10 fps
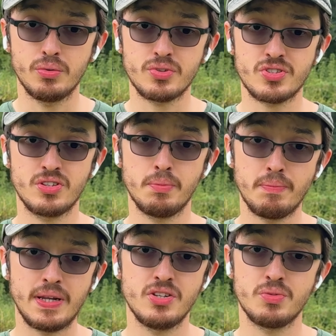out
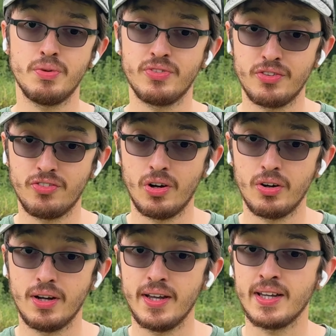the momentum of the
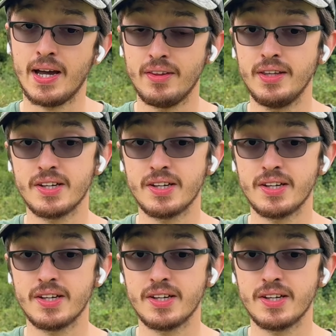fly leg